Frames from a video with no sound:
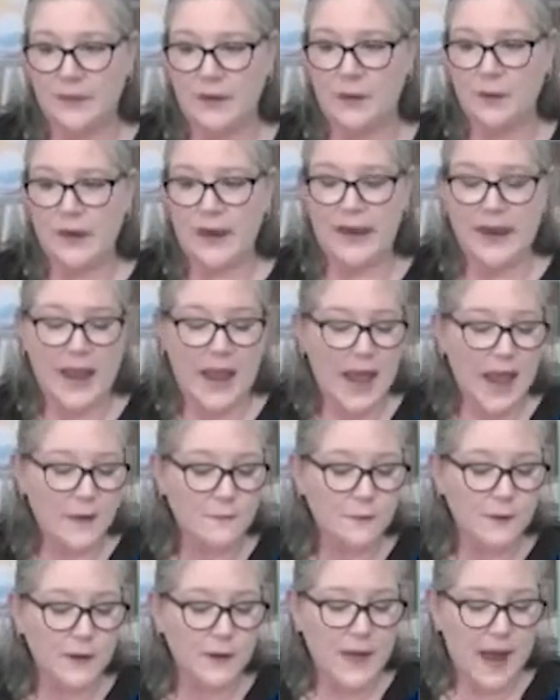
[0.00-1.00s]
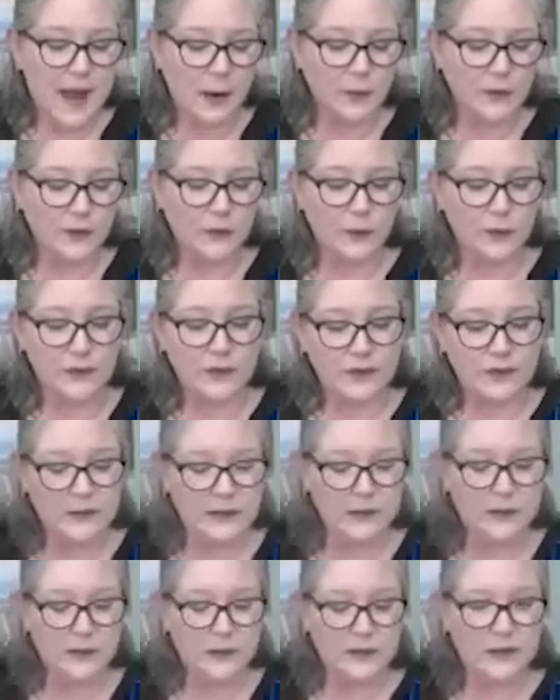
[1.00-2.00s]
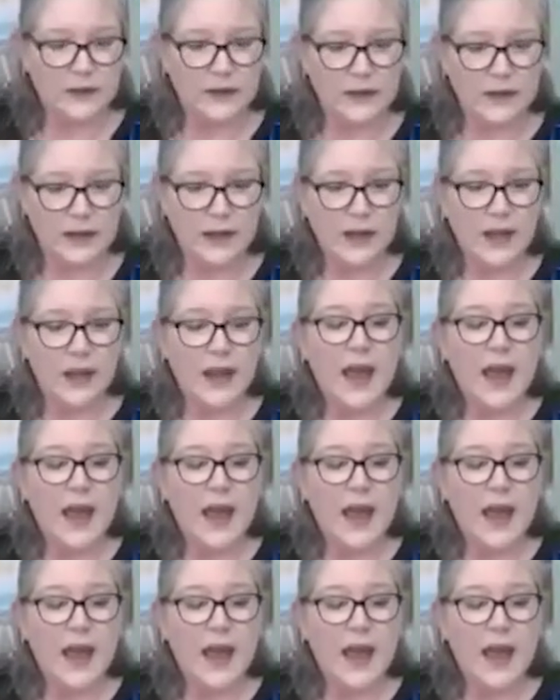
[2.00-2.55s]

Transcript: Okay. Every power source in electricity